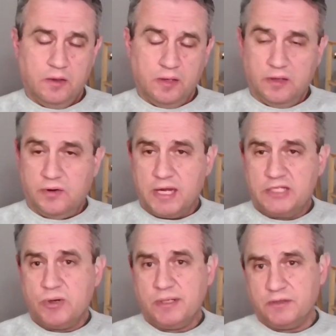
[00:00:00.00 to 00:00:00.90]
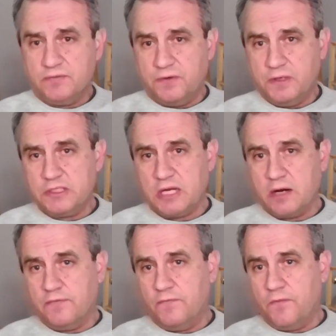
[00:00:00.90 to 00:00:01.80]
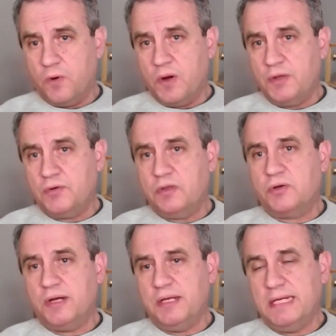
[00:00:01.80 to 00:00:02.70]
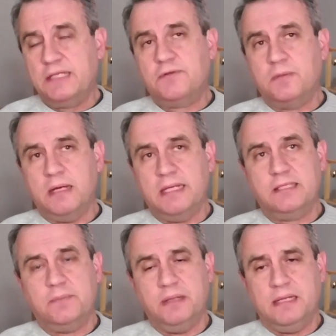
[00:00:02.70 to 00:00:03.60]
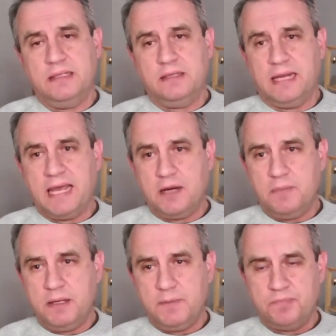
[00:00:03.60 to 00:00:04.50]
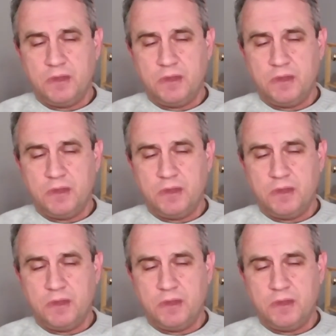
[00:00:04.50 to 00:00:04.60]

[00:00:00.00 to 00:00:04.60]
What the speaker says: He graduated first out of 400 trainees from the SAPS Academy.